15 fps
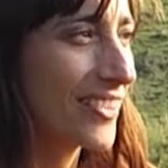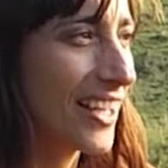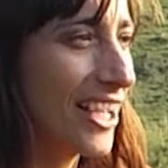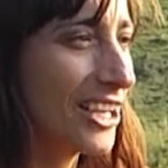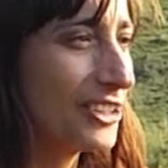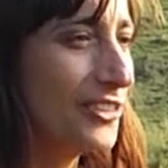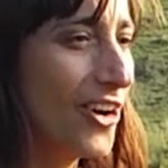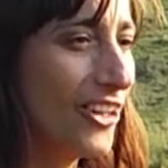
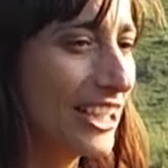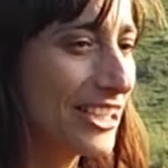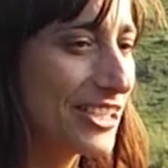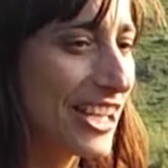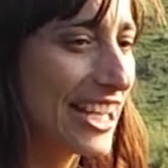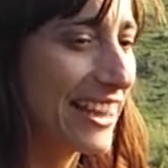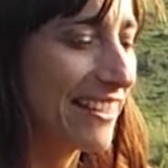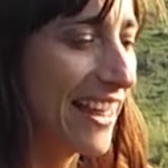
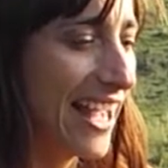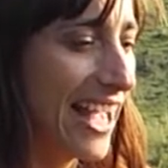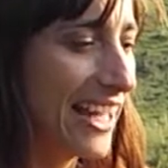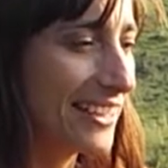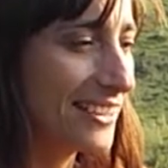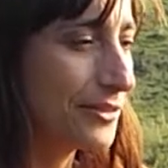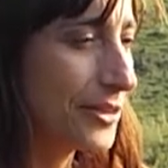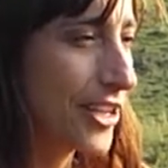acknowledging
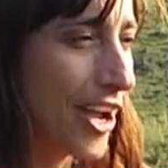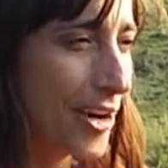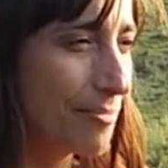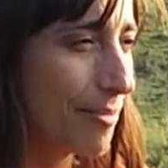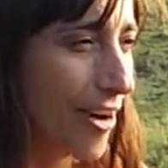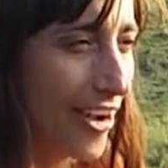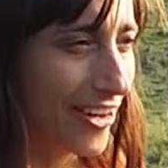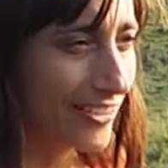that we are
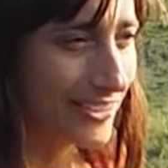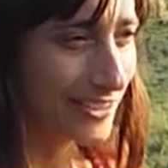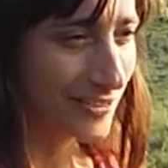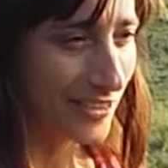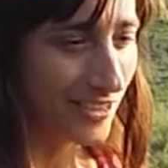part of